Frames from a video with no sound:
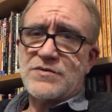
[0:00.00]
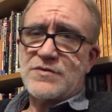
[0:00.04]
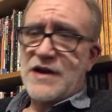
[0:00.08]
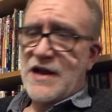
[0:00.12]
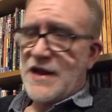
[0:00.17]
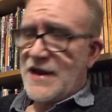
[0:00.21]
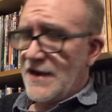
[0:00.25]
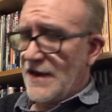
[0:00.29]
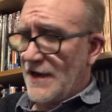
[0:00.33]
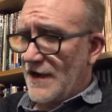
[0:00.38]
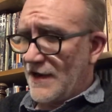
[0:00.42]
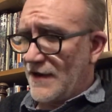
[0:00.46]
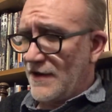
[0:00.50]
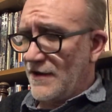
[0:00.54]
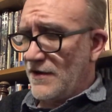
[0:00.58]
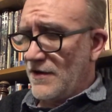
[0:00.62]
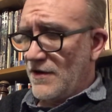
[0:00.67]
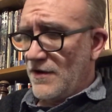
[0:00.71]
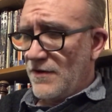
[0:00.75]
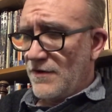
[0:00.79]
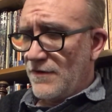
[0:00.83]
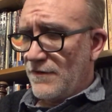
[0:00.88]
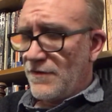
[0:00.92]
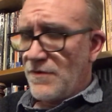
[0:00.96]
writing
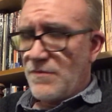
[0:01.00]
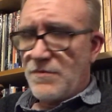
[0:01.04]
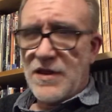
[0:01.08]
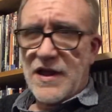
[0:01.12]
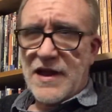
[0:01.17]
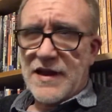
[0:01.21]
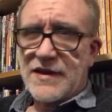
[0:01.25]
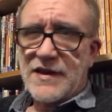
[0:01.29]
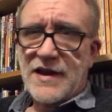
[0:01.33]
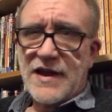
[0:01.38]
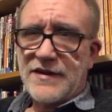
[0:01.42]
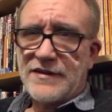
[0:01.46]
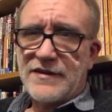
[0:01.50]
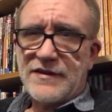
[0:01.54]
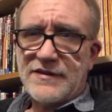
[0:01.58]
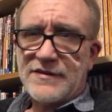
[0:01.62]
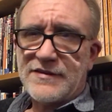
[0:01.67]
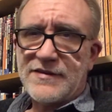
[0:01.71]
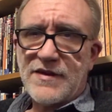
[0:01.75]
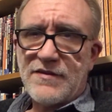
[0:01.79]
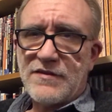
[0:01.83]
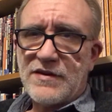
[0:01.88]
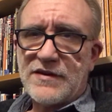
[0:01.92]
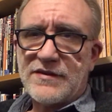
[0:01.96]
from like
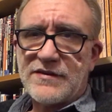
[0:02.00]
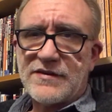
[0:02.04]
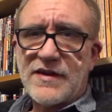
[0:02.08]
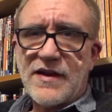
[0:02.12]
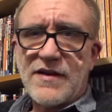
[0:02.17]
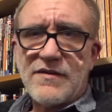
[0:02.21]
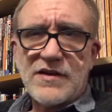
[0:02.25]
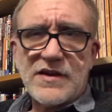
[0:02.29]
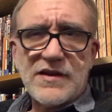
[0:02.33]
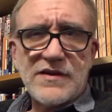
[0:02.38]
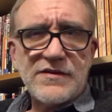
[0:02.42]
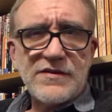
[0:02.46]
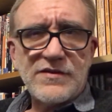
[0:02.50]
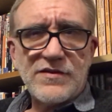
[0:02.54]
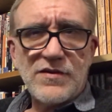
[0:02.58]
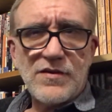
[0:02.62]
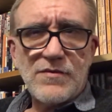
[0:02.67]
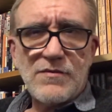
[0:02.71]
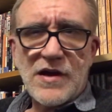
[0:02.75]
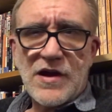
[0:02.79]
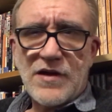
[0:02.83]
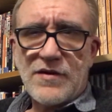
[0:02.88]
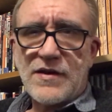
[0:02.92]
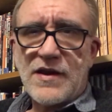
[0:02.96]
1977 to
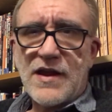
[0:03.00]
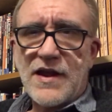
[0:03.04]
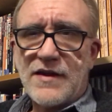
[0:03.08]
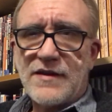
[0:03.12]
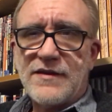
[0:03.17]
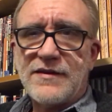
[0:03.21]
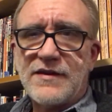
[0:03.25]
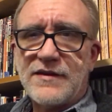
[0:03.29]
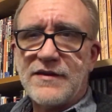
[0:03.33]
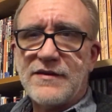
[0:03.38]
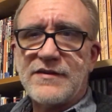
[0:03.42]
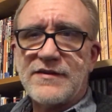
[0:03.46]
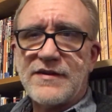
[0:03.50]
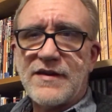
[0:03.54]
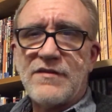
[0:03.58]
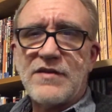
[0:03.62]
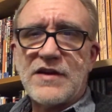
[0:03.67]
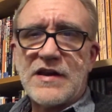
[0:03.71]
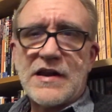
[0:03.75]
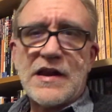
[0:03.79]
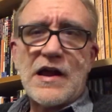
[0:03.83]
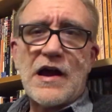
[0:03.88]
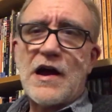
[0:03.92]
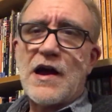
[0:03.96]
about
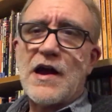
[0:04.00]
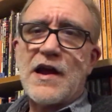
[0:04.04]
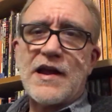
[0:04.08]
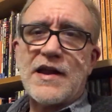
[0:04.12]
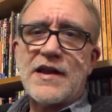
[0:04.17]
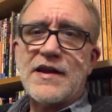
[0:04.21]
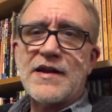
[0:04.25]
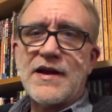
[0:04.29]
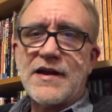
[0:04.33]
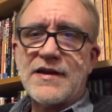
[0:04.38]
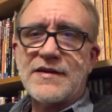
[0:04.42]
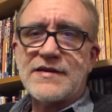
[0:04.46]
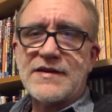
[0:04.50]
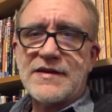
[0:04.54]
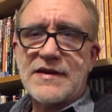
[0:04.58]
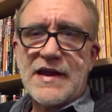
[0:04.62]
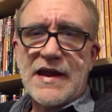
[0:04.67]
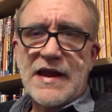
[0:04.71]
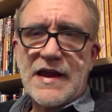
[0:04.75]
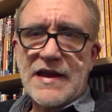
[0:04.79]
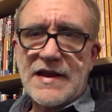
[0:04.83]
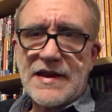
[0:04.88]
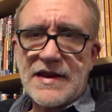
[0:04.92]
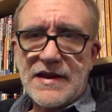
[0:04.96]
1979,
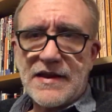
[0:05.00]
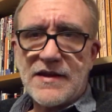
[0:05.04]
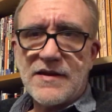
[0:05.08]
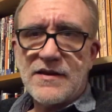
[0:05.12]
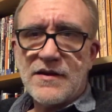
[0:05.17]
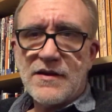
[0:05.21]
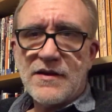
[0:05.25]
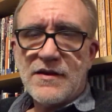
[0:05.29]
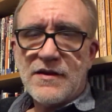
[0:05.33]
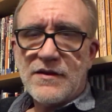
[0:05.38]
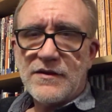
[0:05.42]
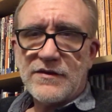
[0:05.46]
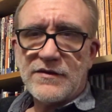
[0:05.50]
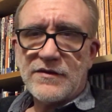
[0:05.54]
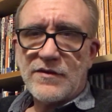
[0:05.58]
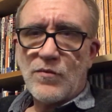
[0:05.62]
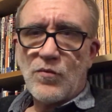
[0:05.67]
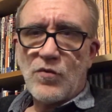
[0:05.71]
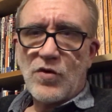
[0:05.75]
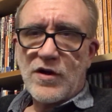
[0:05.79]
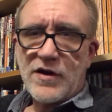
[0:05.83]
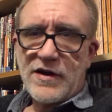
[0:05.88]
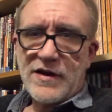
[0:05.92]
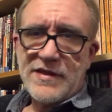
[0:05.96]
1980,
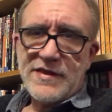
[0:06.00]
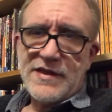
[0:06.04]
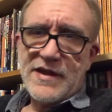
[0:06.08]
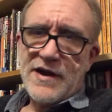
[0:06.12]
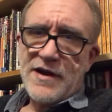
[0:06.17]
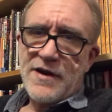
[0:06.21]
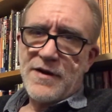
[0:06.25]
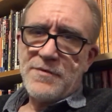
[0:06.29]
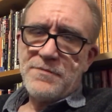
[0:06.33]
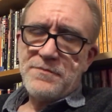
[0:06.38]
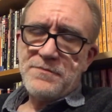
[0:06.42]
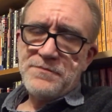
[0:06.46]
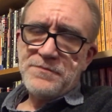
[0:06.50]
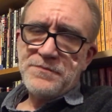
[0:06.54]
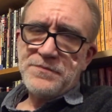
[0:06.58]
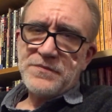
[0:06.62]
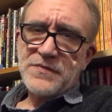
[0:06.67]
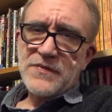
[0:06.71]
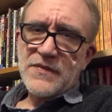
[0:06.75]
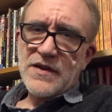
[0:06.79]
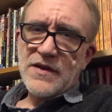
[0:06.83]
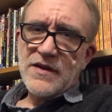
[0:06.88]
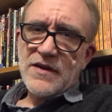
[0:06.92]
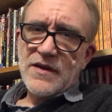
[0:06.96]
somewhere in there.
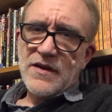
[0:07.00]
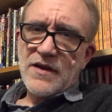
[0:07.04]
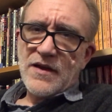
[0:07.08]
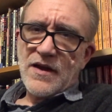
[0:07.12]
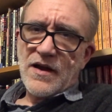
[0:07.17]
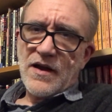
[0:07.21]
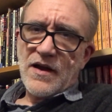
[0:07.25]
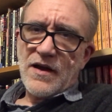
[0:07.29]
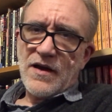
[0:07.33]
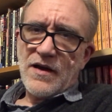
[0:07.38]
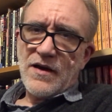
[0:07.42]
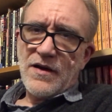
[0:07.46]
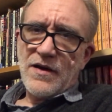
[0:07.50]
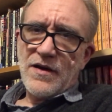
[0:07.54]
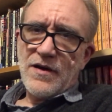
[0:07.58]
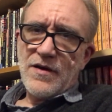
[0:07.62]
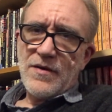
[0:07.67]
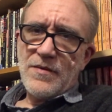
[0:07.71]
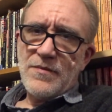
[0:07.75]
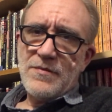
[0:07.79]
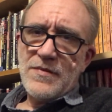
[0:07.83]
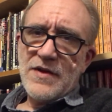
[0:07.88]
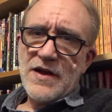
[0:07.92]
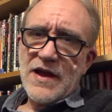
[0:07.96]

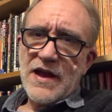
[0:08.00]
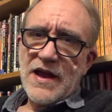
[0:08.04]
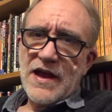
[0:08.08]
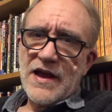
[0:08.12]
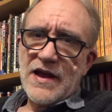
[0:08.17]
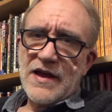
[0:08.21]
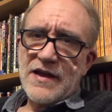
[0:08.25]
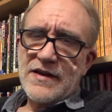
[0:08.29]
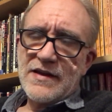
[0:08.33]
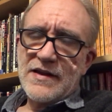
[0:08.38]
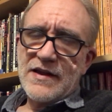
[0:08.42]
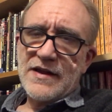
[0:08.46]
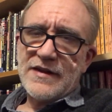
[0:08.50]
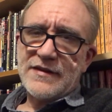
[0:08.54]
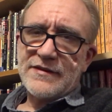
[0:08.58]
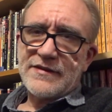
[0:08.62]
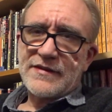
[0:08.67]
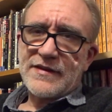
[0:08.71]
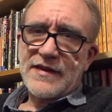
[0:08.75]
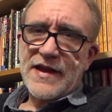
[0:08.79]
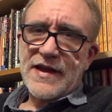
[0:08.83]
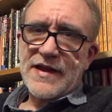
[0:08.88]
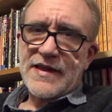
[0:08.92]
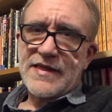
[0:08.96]
And it's
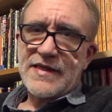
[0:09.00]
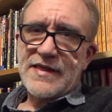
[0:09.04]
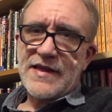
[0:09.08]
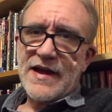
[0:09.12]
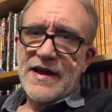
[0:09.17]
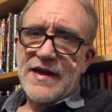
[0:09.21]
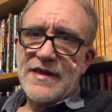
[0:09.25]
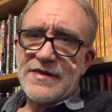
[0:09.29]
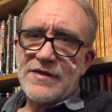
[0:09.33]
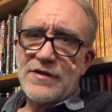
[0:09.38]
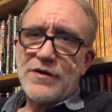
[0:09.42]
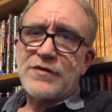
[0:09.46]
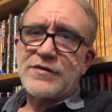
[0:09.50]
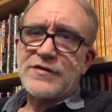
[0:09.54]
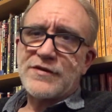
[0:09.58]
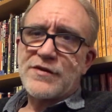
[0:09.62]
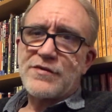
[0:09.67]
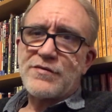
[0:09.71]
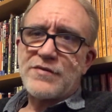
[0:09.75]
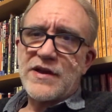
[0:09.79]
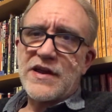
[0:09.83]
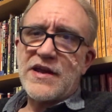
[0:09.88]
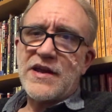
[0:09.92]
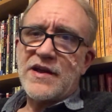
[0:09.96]
like that, those
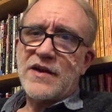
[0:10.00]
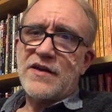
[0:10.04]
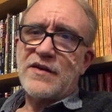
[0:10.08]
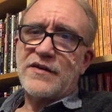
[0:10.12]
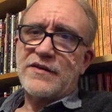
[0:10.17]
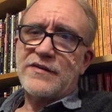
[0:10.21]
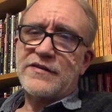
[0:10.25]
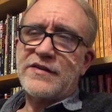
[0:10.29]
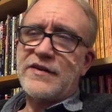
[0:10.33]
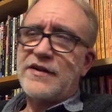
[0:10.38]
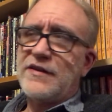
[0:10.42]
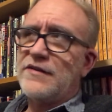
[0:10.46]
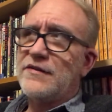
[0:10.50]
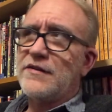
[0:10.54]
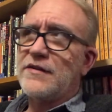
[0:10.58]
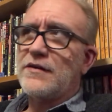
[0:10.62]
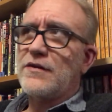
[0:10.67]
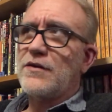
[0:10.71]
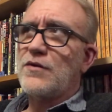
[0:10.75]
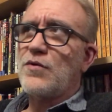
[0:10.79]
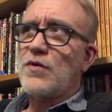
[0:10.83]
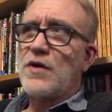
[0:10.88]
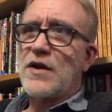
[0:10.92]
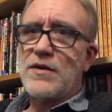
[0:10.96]
3 years, he's
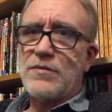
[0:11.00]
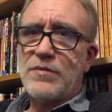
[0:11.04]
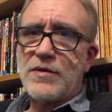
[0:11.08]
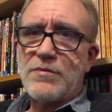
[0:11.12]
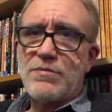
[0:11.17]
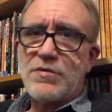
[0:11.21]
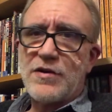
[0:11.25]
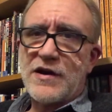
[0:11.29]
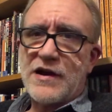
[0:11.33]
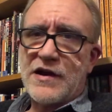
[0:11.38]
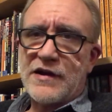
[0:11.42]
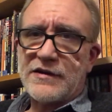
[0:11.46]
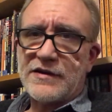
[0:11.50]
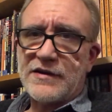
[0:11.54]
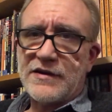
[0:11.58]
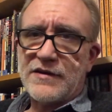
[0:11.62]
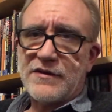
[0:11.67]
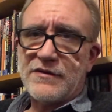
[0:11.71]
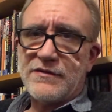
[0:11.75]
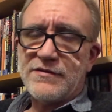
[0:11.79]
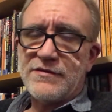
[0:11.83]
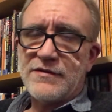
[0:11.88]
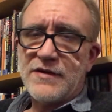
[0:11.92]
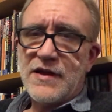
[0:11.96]
incredibly
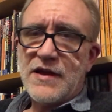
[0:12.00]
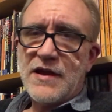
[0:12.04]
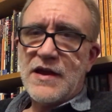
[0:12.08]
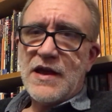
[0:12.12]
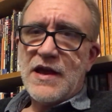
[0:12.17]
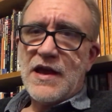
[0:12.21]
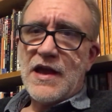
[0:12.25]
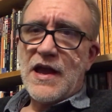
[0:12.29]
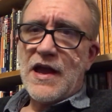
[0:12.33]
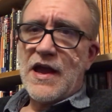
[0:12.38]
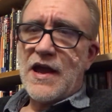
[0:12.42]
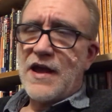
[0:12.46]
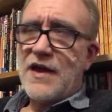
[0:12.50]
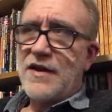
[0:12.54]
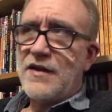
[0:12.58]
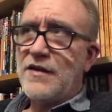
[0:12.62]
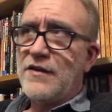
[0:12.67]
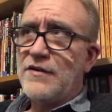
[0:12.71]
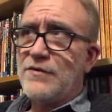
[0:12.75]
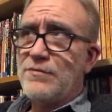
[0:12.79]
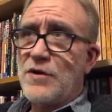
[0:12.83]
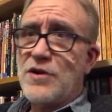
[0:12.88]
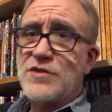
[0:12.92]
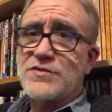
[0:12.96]
productive. And his
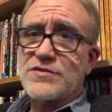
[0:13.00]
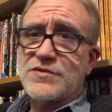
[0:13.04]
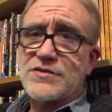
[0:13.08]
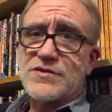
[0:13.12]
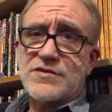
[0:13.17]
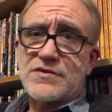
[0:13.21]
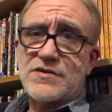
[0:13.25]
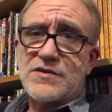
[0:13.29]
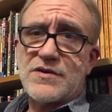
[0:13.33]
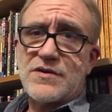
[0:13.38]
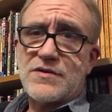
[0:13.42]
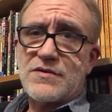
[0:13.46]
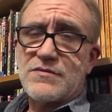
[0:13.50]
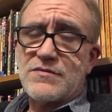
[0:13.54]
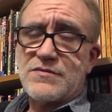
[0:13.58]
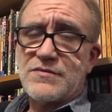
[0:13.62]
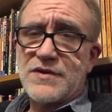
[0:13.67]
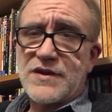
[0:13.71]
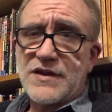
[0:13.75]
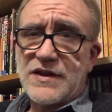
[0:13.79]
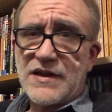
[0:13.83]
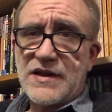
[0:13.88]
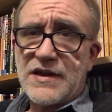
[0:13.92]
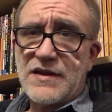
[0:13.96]
modules are
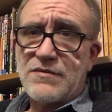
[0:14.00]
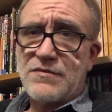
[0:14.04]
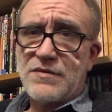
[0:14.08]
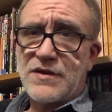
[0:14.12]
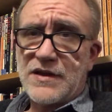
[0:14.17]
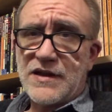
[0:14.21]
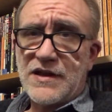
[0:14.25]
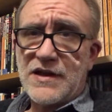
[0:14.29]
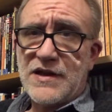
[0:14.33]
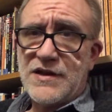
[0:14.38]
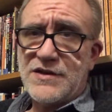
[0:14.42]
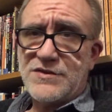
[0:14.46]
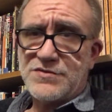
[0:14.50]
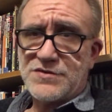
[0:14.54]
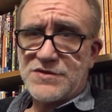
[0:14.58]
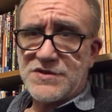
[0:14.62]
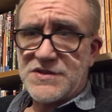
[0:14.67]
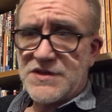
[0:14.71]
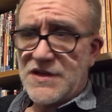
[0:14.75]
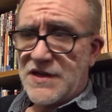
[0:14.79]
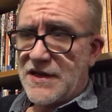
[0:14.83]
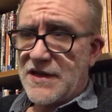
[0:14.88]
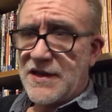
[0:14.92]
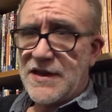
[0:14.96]
really, really
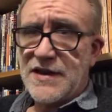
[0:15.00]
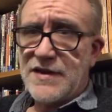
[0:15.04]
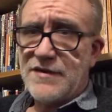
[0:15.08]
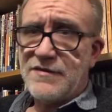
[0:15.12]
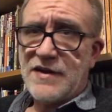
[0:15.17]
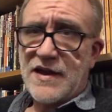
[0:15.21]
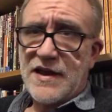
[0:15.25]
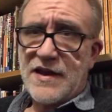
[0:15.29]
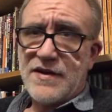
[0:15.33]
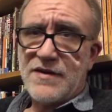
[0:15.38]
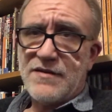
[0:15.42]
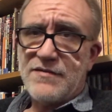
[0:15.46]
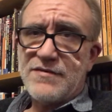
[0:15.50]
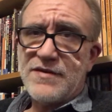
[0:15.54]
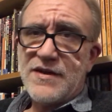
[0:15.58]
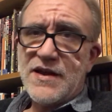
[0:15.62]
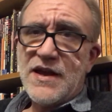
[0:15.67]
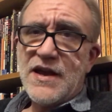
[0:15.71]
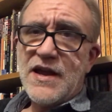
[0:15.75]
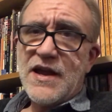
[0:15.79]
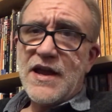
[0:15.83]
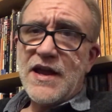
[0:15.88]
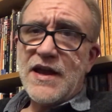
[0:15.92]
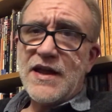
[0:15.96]
interesting and innovative.
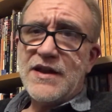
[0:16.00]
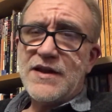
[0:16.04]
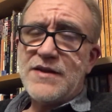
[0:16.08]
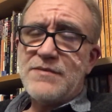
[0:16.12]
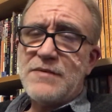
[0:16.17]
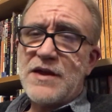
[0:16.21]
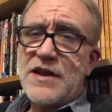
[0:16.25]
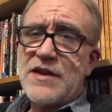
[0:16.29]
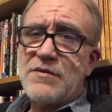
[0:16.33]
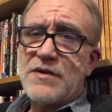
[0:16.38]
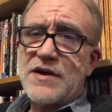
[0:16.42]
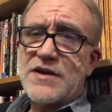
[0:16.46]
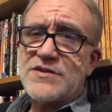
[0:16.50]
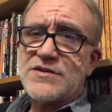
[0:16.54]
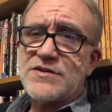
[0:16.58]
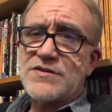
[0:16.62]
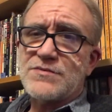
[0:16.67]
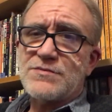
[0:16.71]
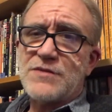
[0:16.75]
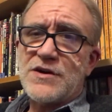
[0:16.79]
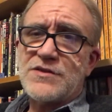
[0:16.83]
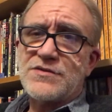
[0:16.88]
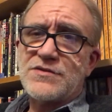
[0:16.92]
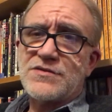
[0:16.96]
And in many ways, those
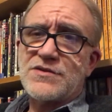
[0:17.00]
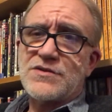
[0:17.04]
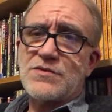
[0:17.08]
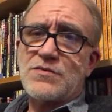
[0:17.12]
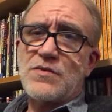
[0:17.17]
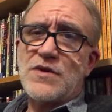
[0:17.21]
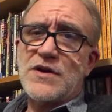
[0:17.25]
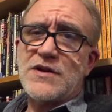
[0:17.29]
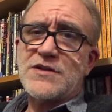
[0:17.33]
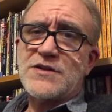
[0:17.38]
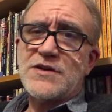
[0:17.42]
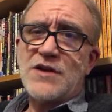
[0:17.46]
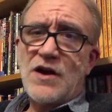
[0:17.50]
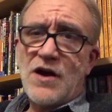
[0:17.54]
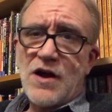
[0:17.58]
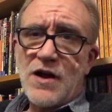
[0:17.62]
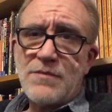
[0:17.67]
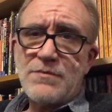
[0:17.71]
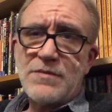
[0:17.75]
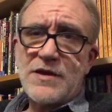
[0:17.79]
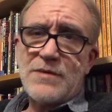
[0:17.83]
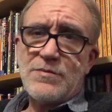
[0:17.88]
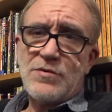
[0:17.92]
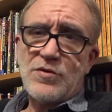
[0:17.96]
modules are what
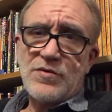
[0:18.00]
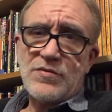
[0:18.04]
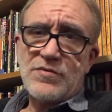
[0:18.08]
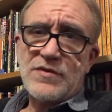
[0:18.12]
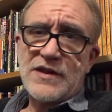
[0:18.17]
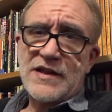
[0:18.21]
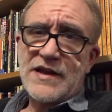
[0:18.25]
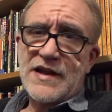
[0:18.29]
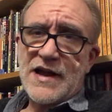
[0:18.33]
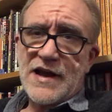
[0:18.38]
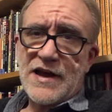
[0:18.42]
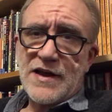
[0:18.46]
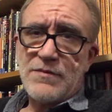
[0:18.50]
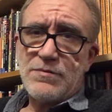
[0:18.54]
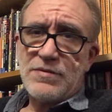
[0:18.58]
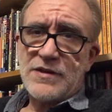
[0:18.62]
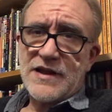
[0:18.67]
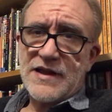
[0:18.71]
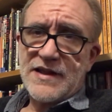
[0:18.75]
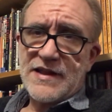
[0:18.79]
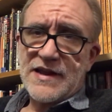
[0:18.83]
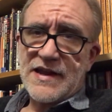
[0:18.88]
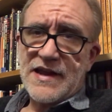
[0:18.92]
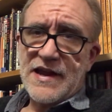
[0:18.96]
taught people really how to play
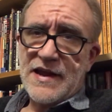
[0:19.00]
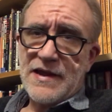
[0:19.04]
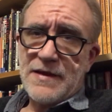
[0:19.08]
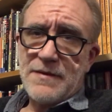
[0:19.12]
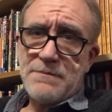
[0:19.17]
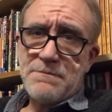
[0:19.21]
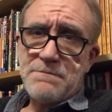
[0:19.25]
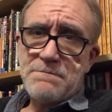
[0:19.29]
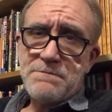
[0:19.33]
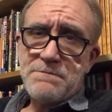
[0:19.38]
the game.